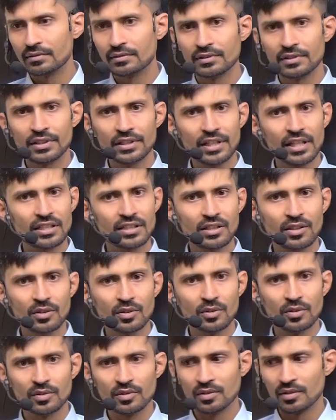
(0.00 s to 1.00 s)
Yes or no?
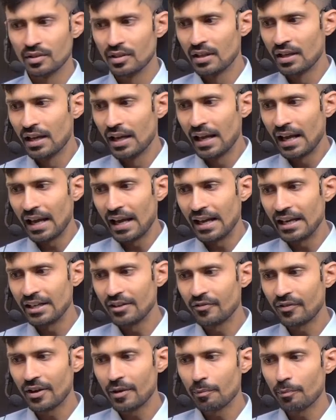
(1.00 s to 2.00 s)
And if
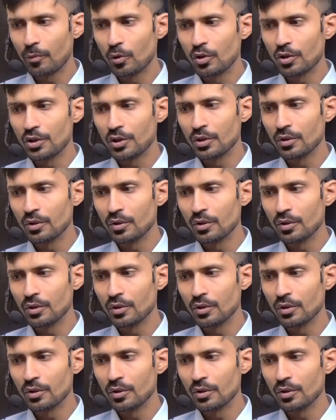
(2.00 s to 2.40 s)
I put